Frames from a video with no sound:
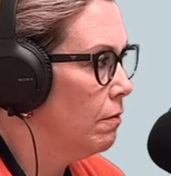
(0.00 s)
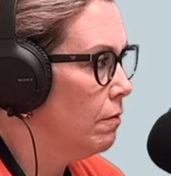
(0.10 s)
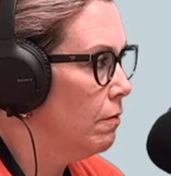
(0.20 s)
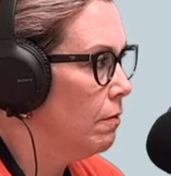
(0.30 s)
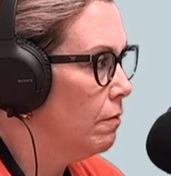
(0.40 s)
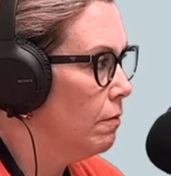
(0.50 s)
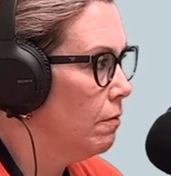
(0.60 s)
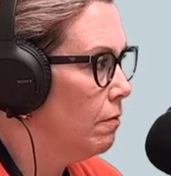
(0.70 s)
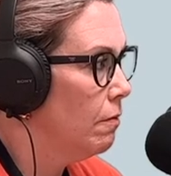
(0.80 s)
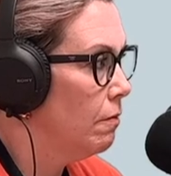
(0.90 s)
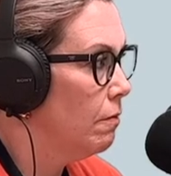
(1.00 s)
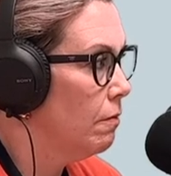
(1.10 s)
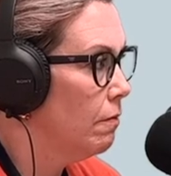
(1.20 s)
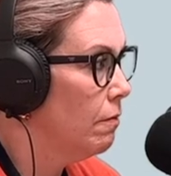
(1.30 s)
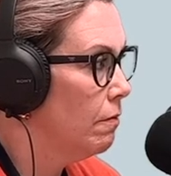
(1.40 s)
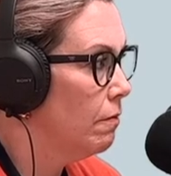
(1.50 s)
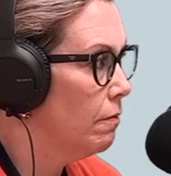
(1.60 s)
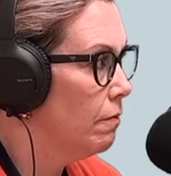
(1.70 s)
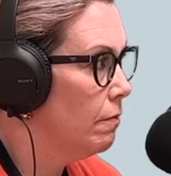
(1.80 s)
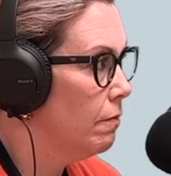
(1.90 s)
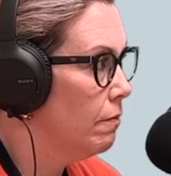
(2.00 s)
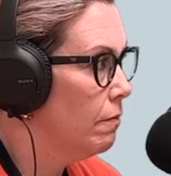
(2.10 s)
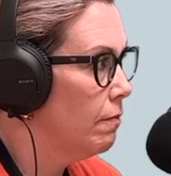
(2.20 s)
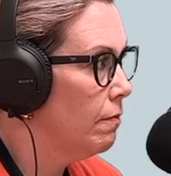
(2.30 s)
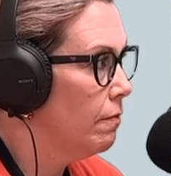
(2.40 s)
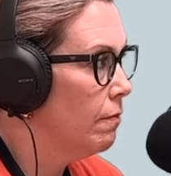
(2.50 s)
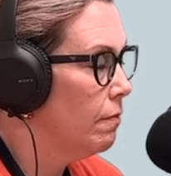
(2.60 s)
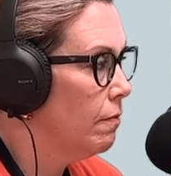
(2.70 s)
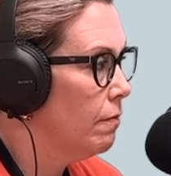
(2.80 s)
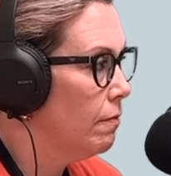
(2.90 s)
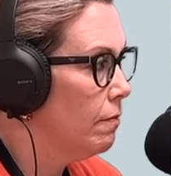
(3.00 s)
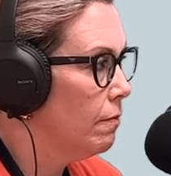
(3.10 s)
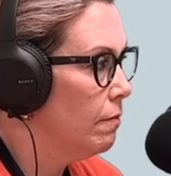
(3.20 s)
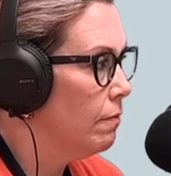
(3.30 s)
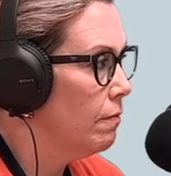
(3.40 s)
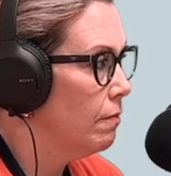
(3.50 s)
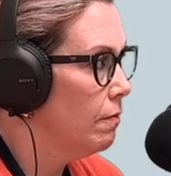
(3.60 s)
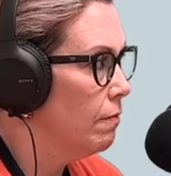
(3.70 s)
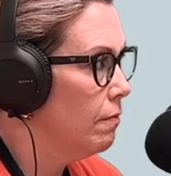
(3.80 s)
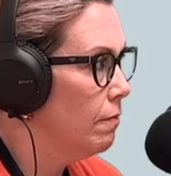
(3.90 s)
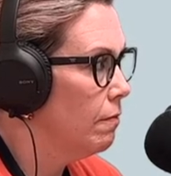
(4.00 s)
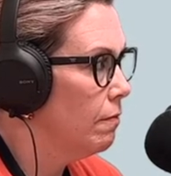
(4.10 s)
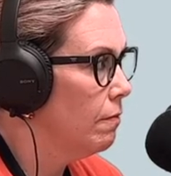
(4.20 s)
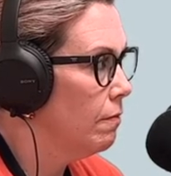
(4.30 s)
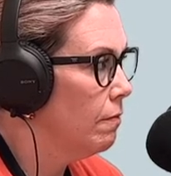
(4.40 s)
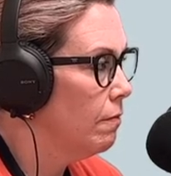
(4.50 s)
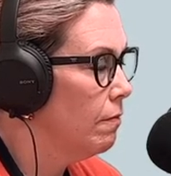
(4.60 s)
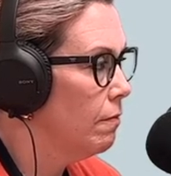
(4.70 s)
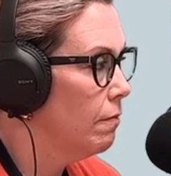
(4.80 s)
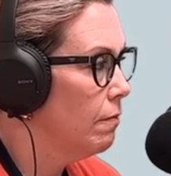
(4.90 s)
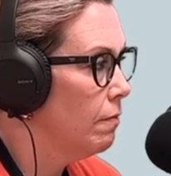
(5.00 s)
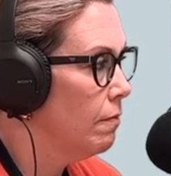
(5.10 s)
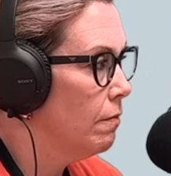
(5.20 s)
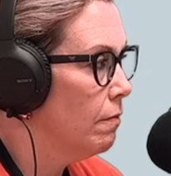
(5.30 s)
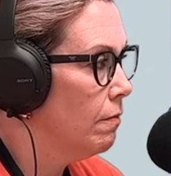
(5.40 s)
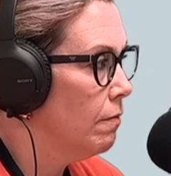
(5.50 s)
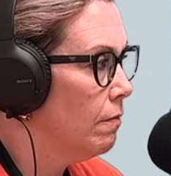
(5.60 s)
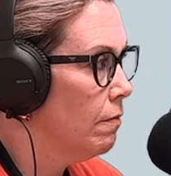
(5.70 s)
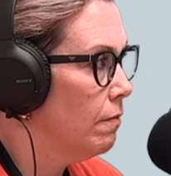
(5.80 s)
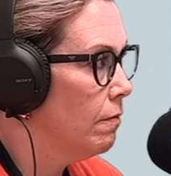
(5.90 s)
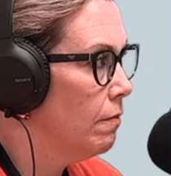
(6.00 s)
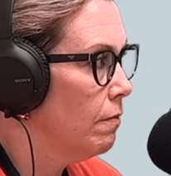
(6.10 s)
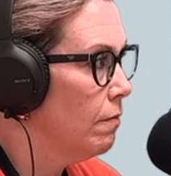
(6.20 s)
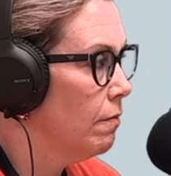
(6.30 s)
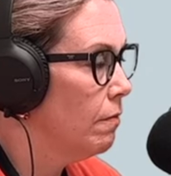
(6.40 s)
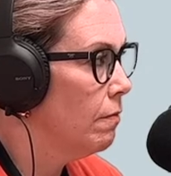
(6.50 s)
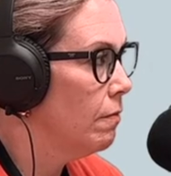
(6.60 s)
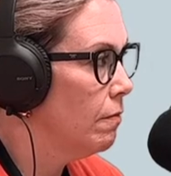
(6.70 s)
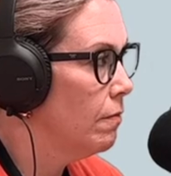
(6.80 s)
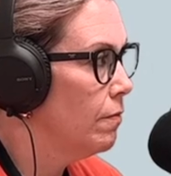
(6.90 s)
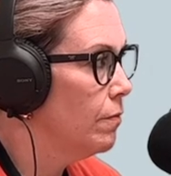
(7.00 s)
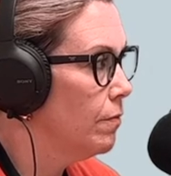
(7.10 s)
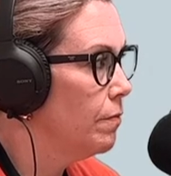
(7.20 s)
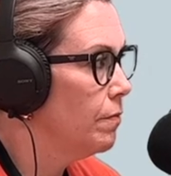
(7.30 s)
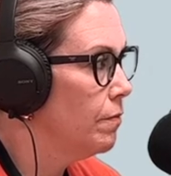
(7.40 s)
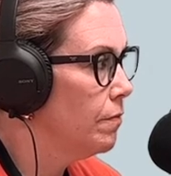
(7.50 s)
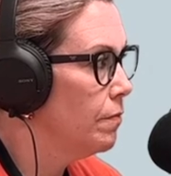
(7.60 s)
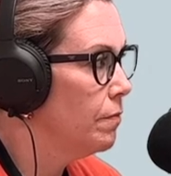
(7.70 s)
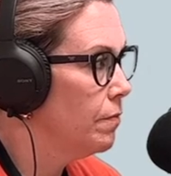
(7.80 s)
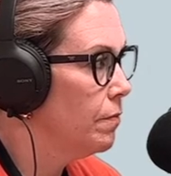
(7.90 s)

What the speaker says: The person shown says nothing.